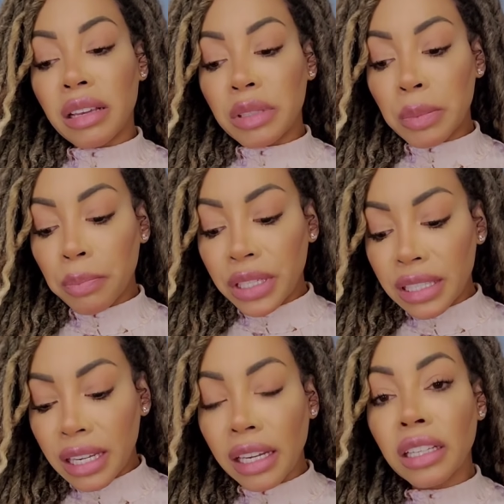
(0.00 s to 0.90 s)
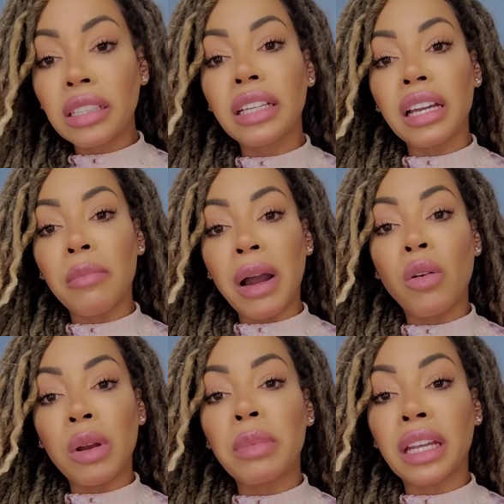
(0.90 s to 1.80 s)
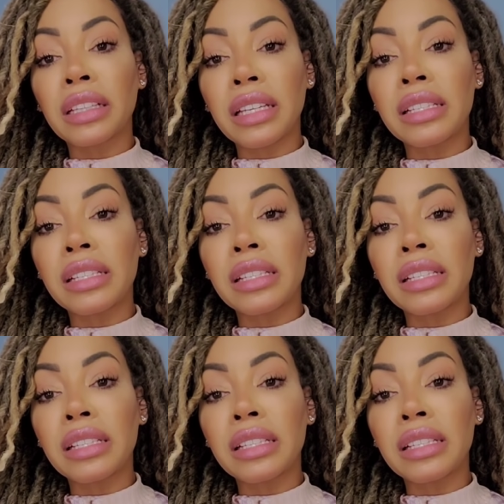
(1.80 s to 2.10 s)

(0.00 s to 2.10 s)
it's particularly about women like